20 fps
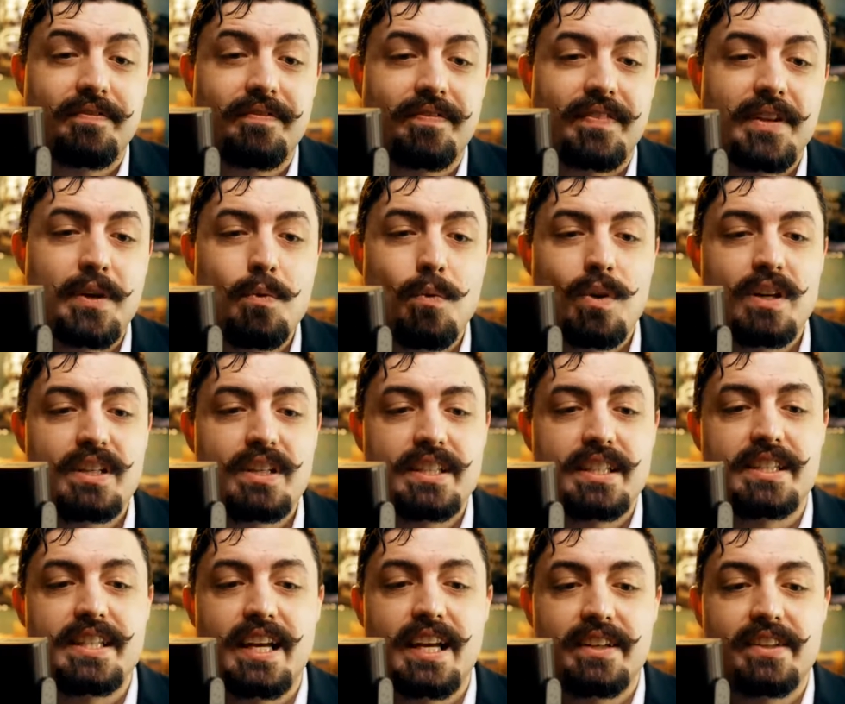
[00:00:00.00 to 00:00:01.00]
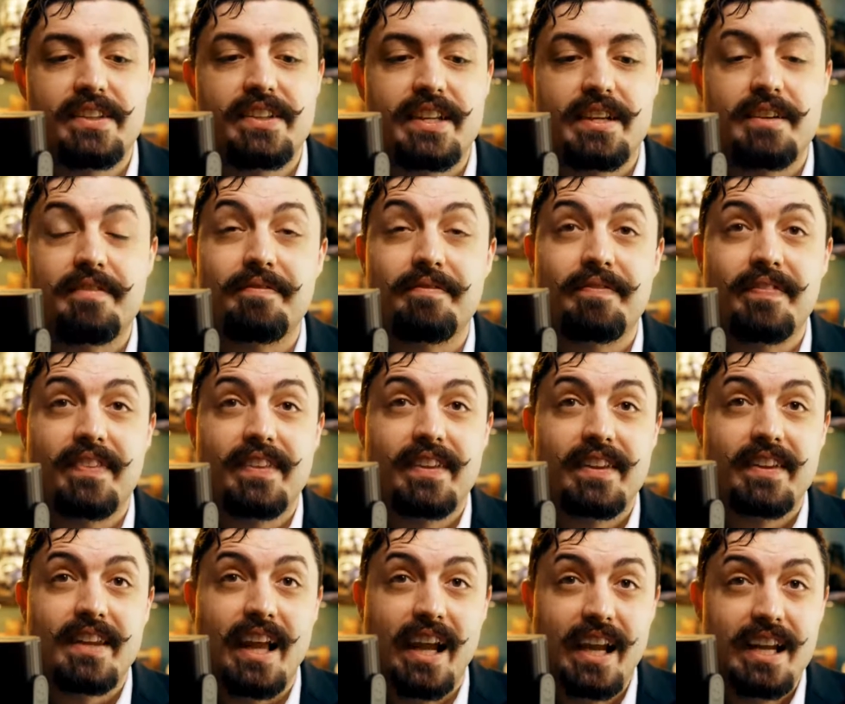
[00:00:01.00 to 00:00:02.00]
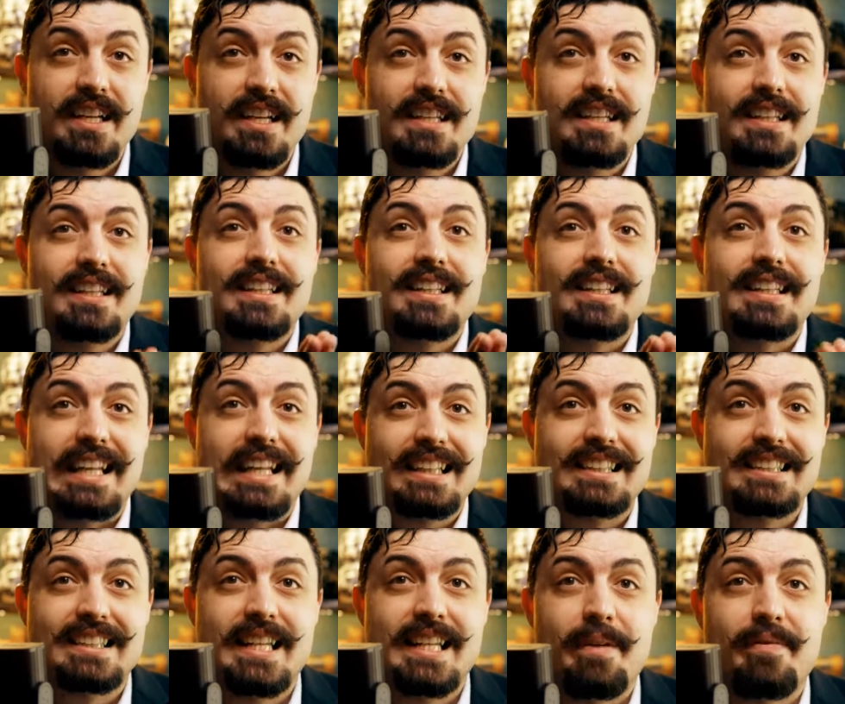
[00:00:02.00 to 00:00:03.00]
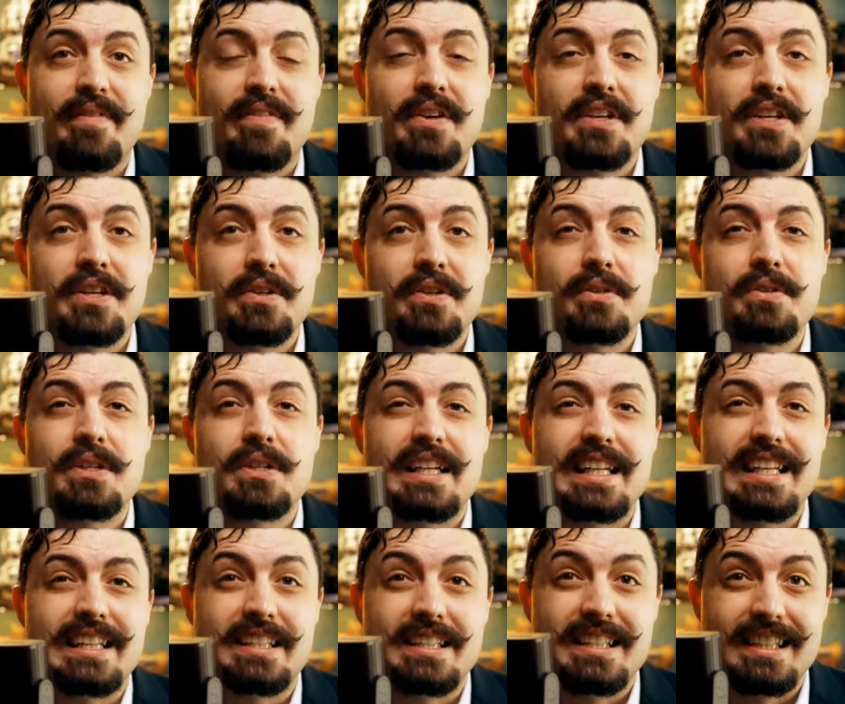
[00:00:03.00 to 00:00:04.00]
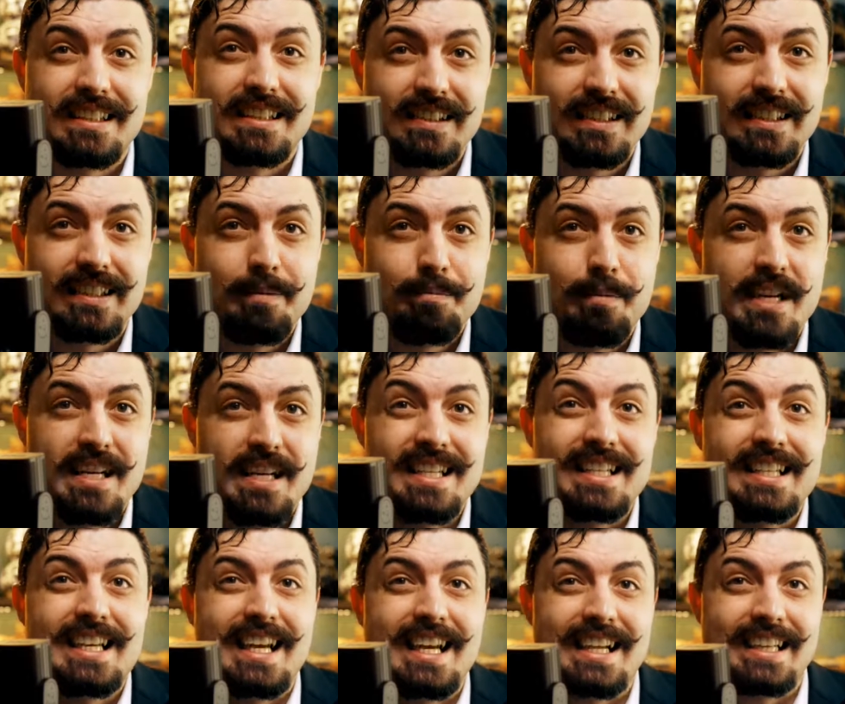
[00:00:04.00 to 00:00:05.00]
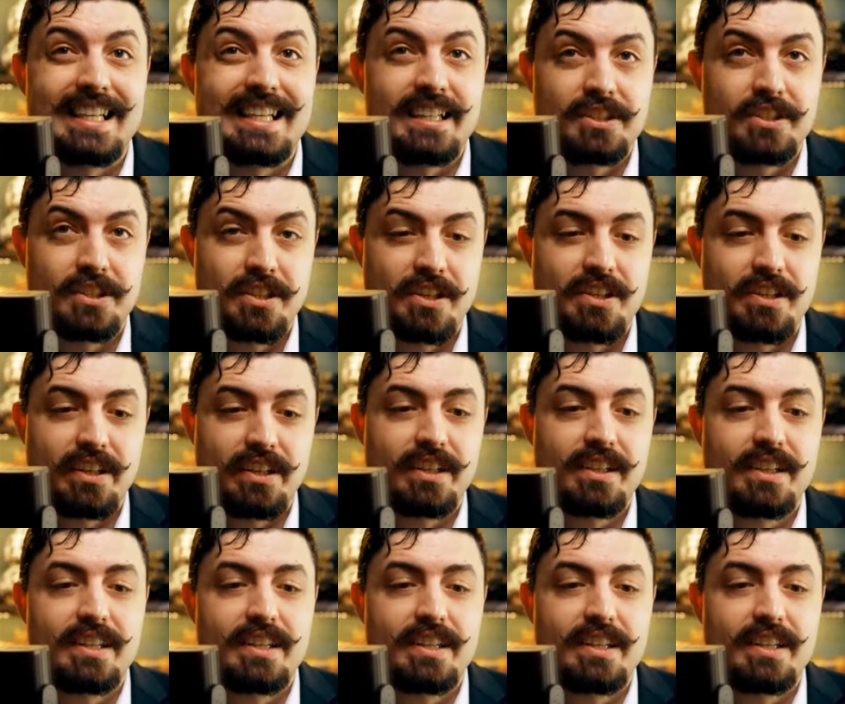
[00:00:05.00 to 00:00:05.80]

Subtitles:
You want to tell them, hey, the next step for you is to click the button and get started.